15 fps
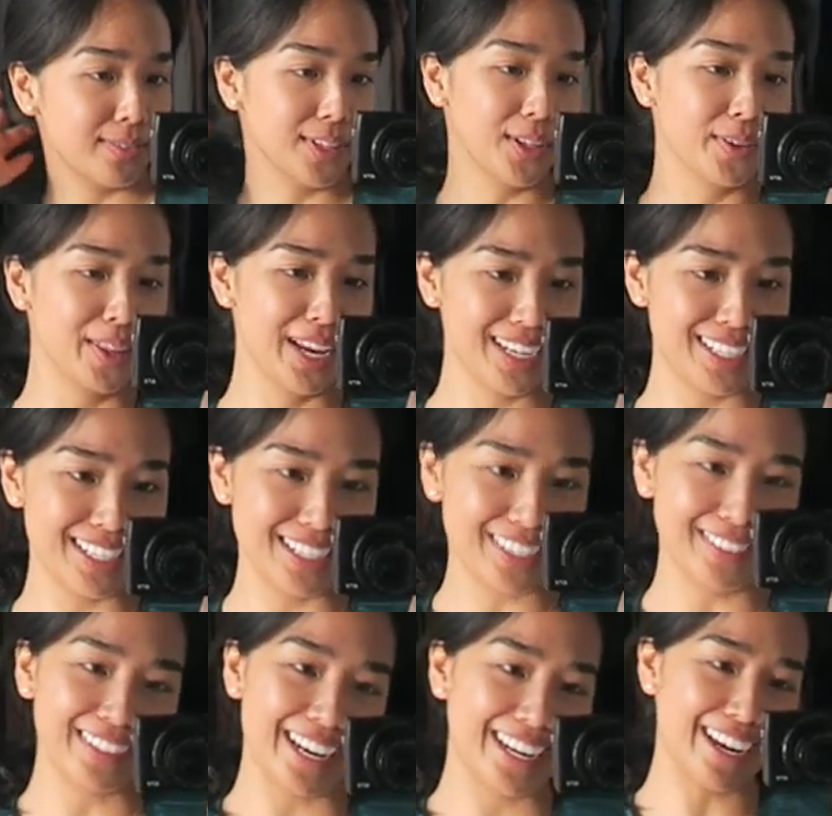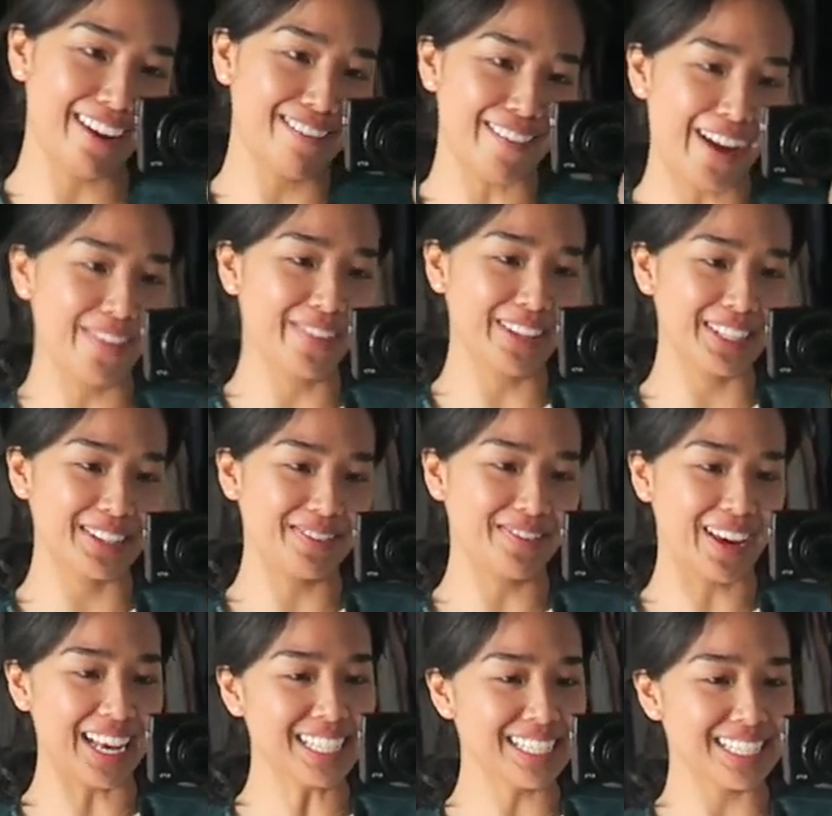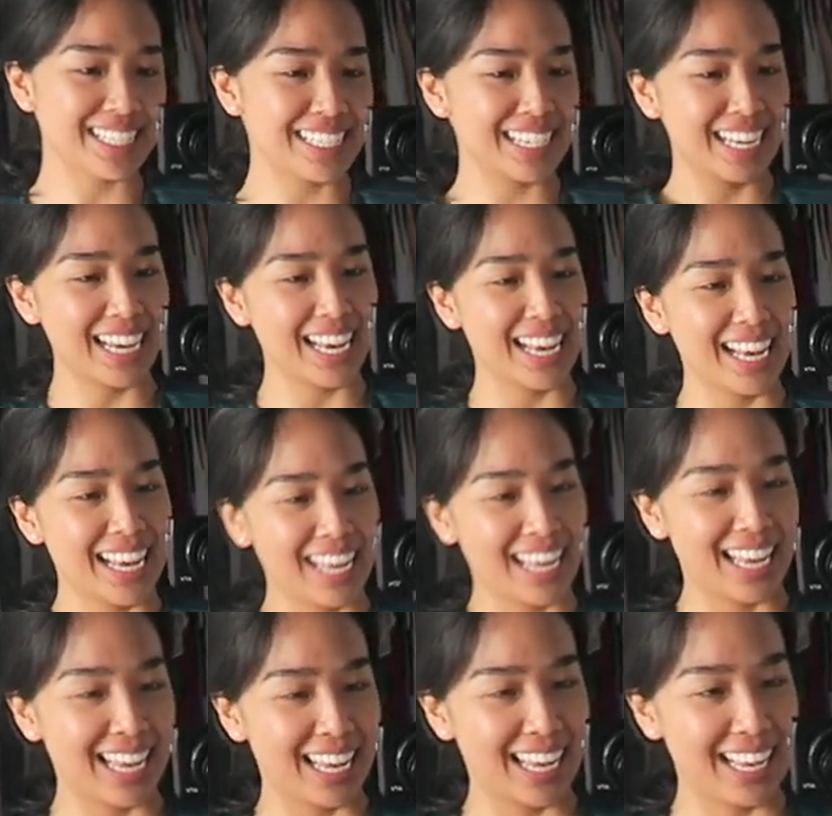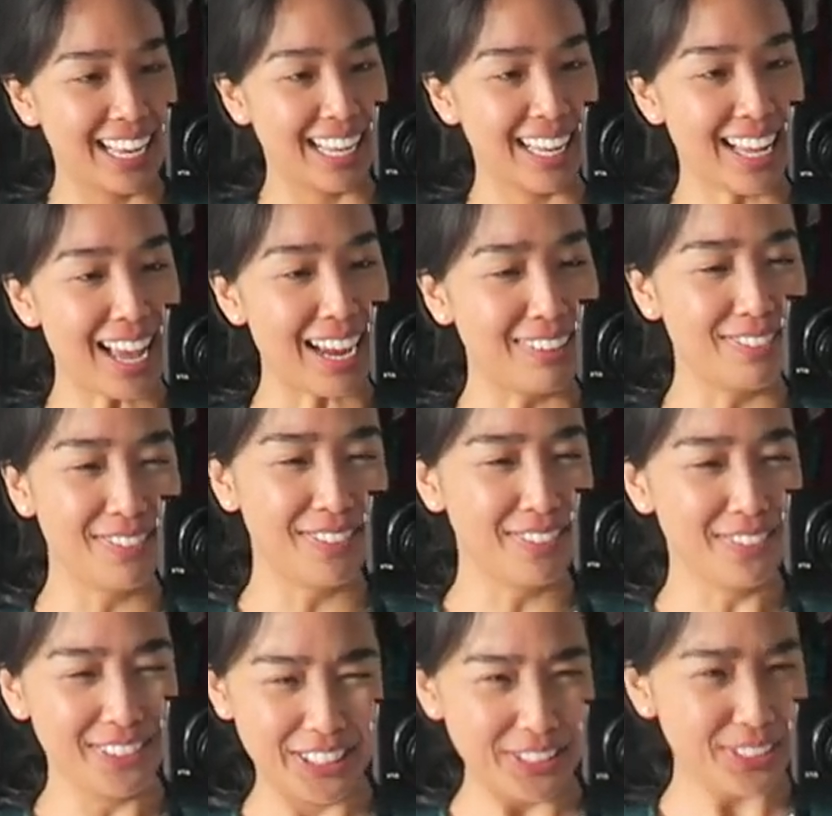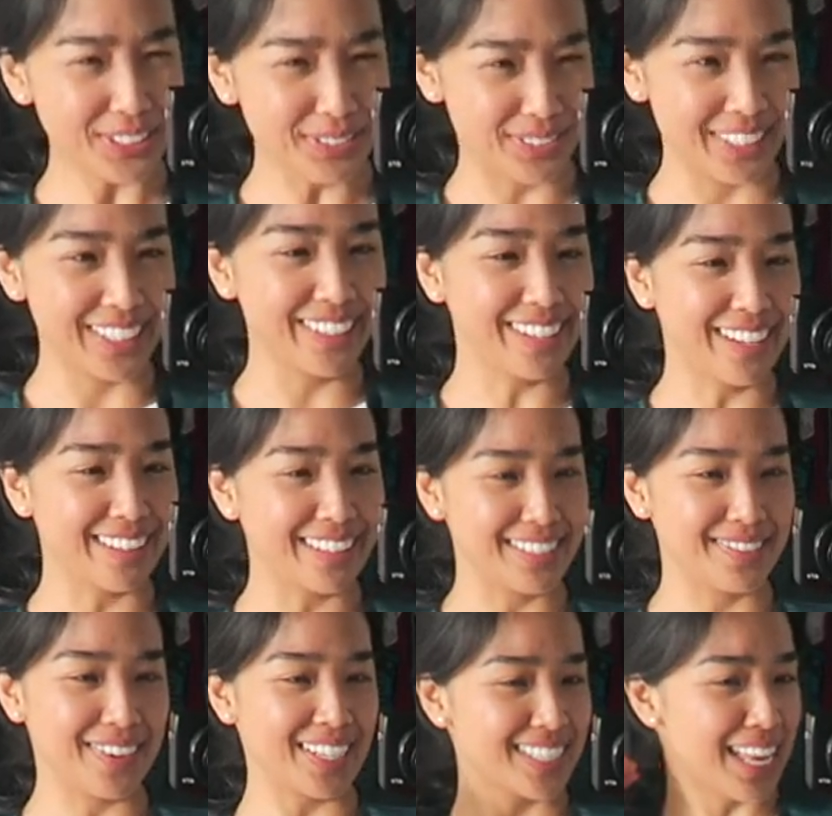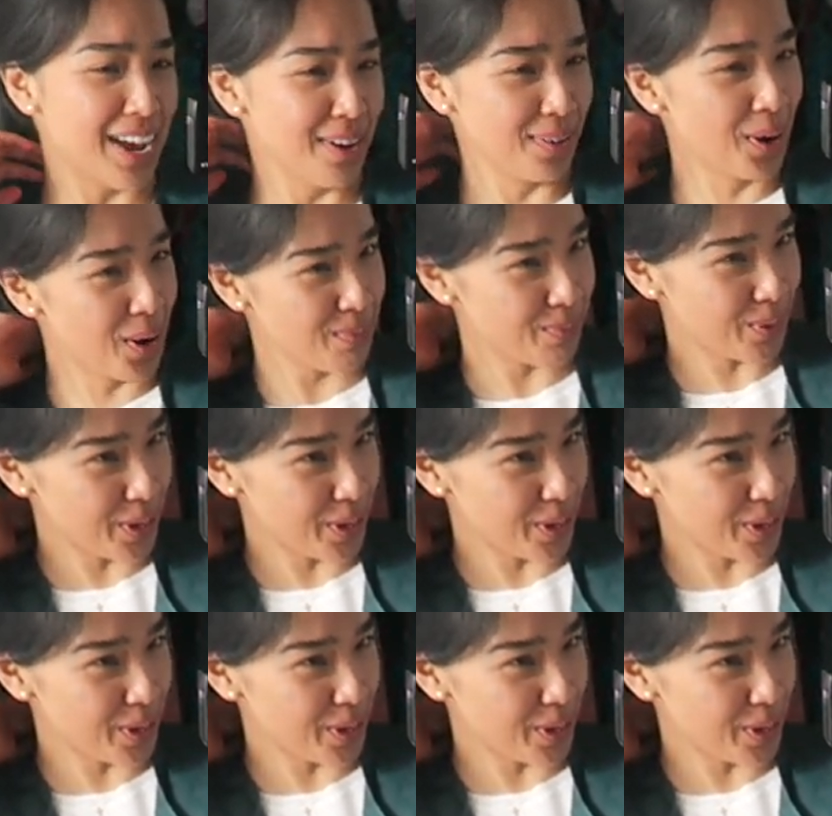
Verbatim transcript: of clothing to donate, and I found this vest. I used to really like this vest at one